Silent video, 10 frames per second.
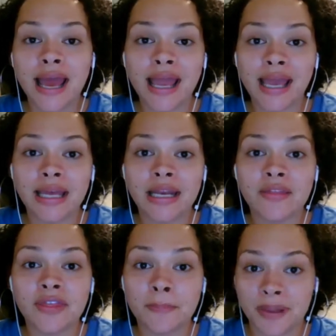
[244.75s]

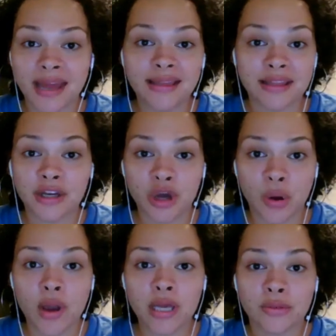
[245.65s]
and the plight that they're
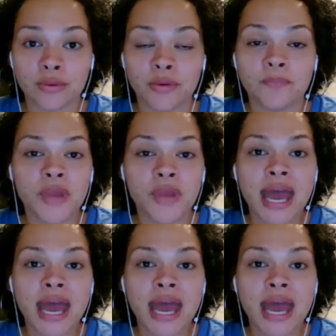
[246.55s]
going through.